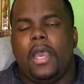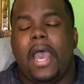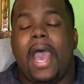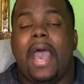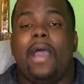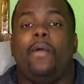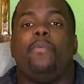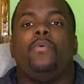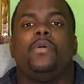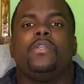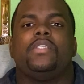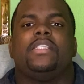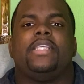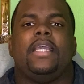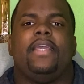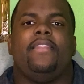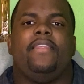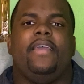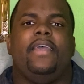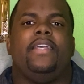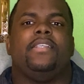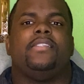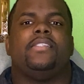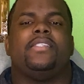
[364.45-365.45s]
I will say
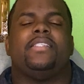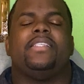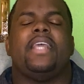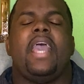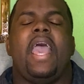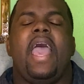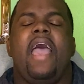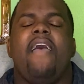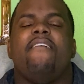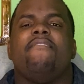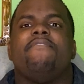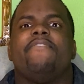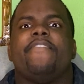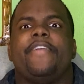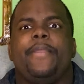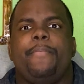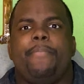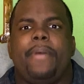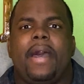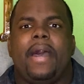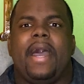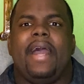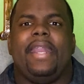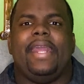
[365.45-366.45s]
this,
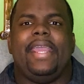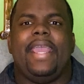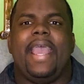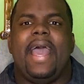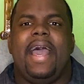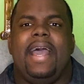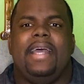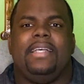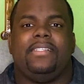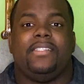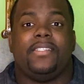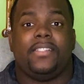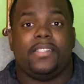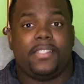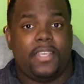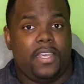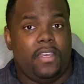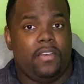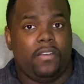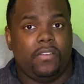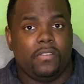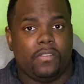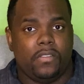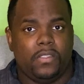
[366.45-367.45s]
everybody has
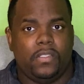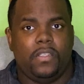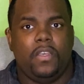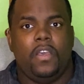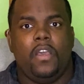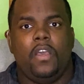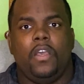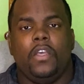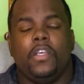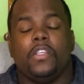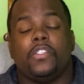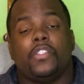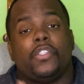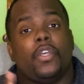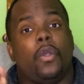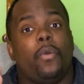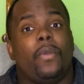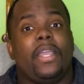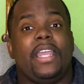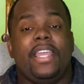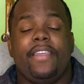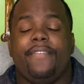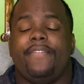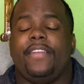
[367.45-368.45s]
skills. So
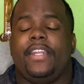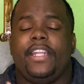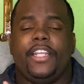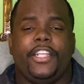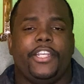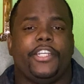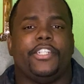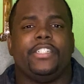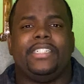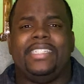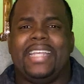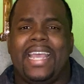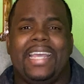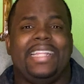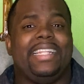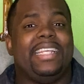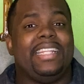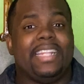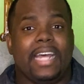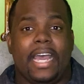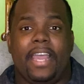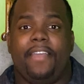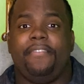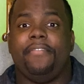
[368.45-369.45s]
even in your daily
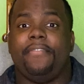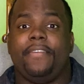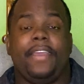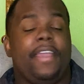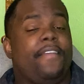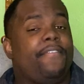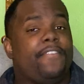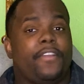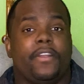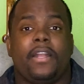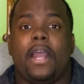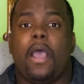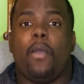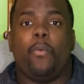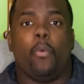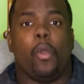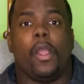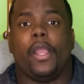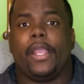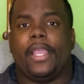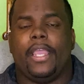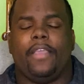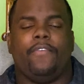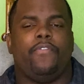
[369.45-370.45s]
life, if you're not
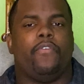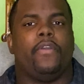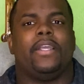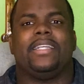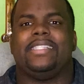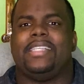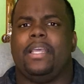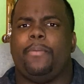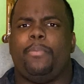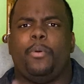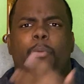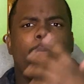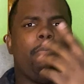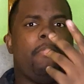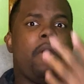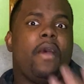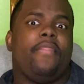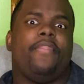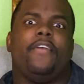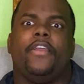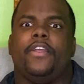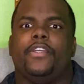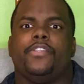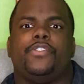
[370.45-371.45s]
working, for example,
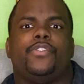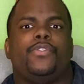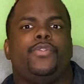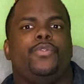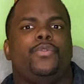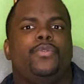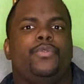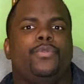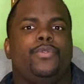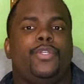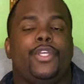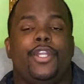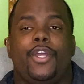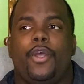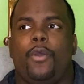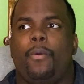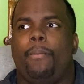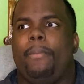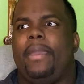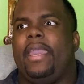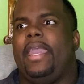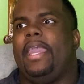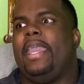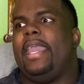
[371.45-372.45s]
mothers who,
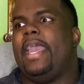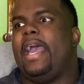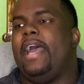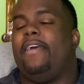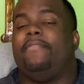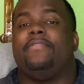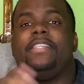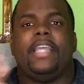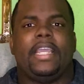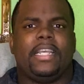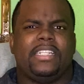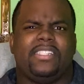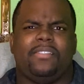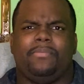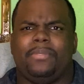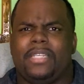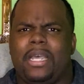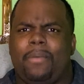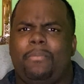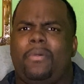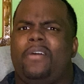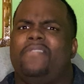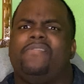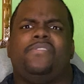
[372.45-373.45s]
may have taken some
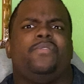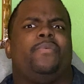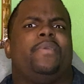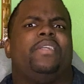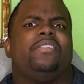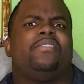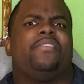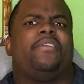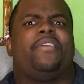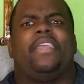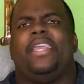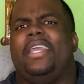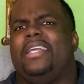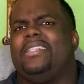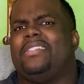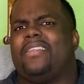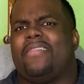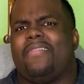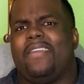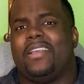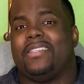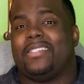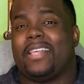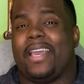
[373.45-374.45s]
time off to raise their kids and
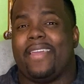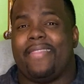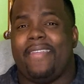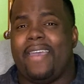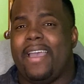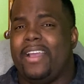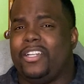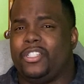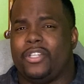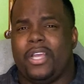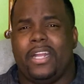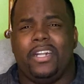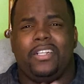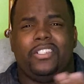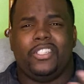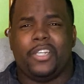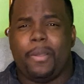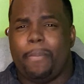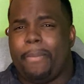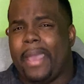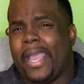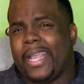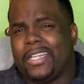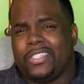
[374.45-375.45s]
things like that and trying to
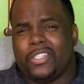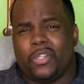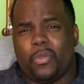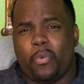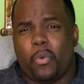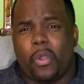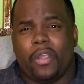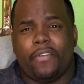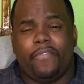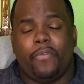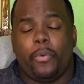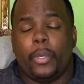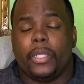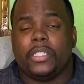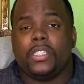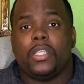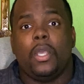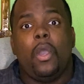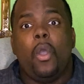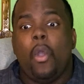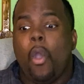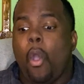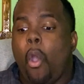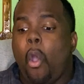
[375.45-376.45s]
jump back into the workforce,
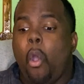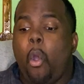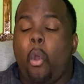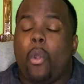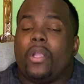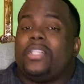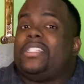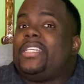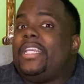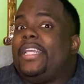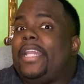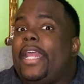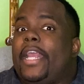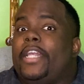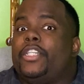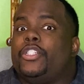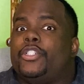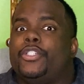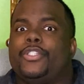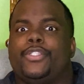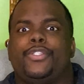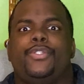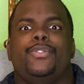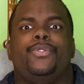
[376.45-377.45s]
or
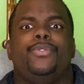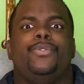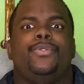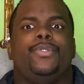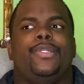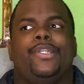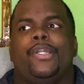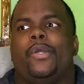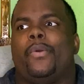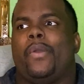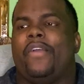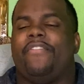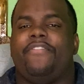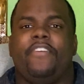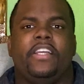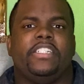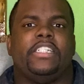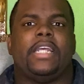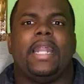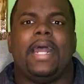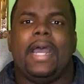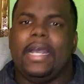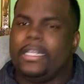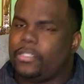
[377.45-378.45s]
teenagers who, are fresh
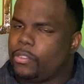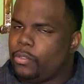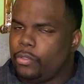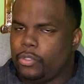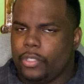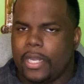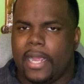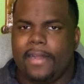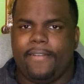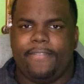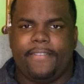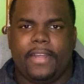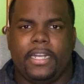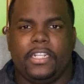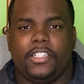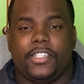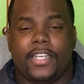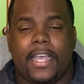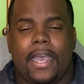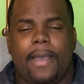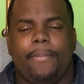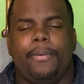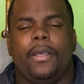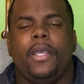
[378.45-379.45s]
out of high school trying to find a
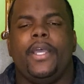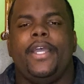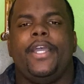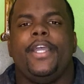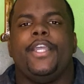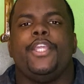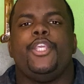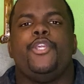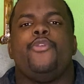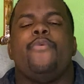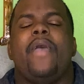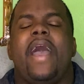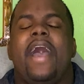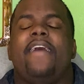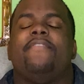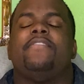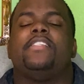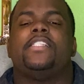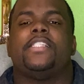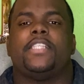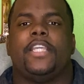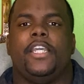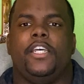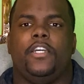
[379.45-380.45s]
job, you have
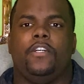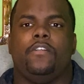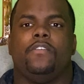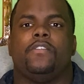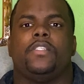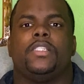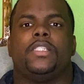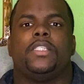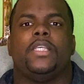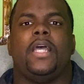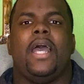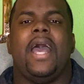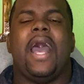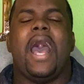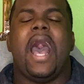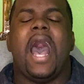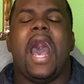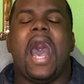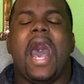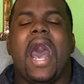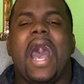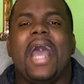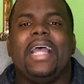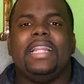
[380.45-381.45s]
skills.
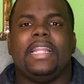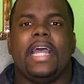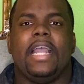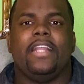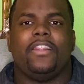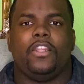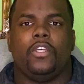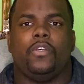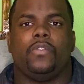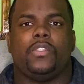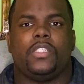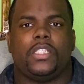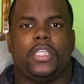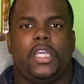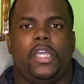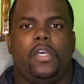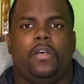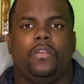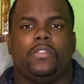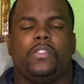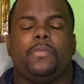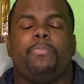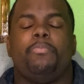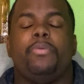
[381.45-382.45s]
Highlight those
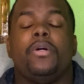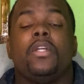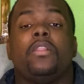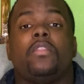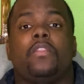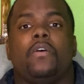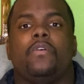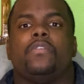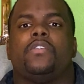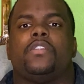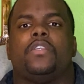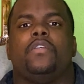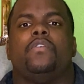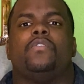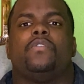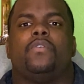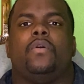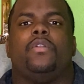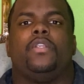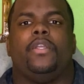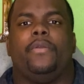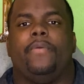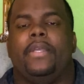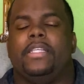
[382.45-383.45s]
skills, put those skills
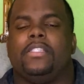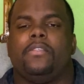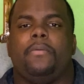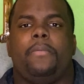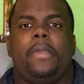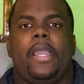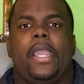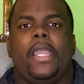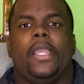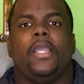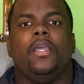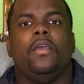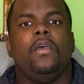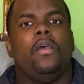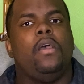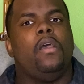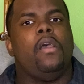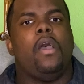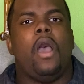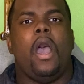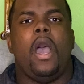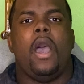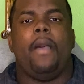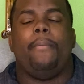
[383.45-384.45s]
on your resume.
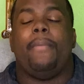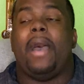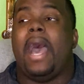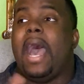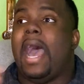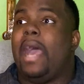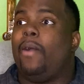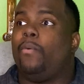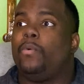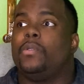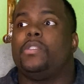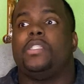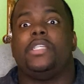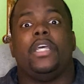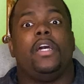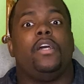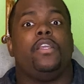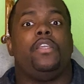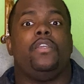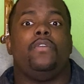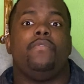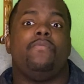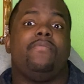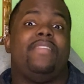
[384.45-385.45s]
I will tell
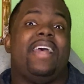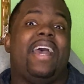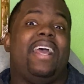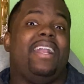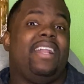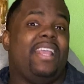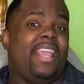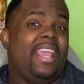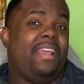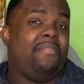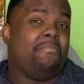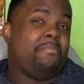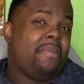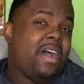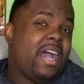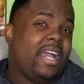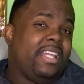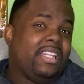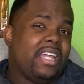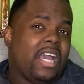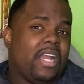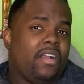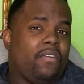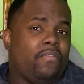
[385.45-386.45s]
you that in my
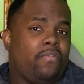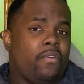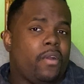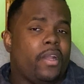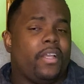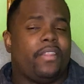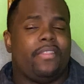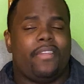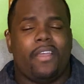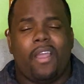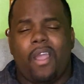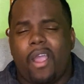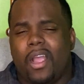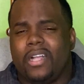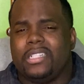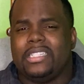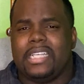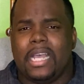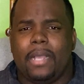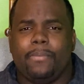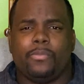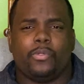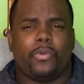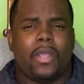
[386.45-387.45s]
line of work, there are
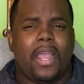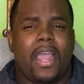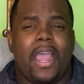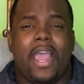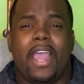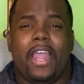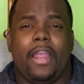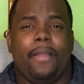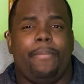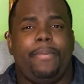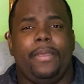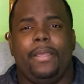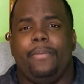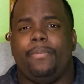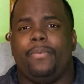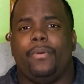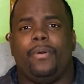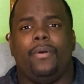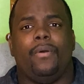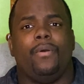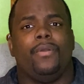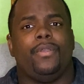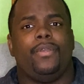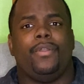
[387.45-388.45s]
times where I hire
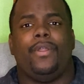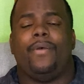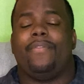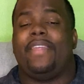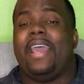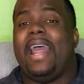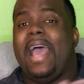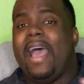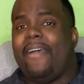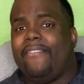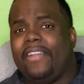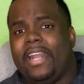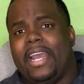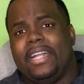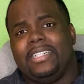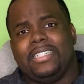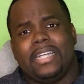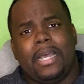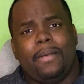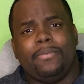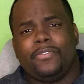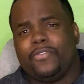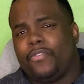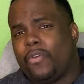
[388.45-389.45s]
people, that haven't had
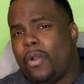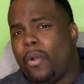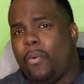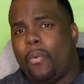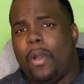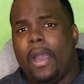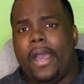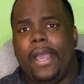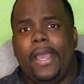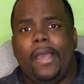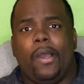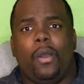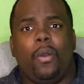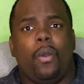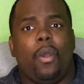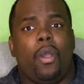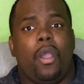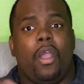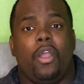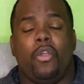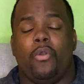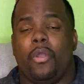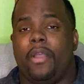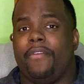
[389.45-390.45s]
jobs for a while
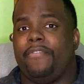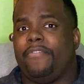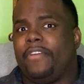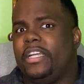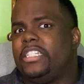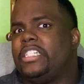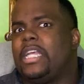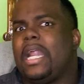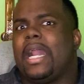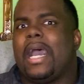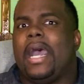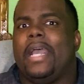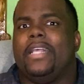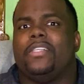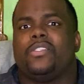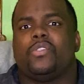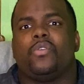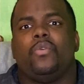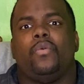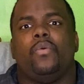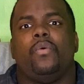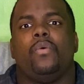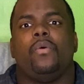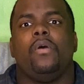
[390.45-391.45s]
or who are fresh out of high
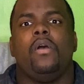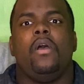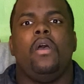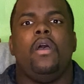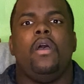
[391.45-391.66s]
school.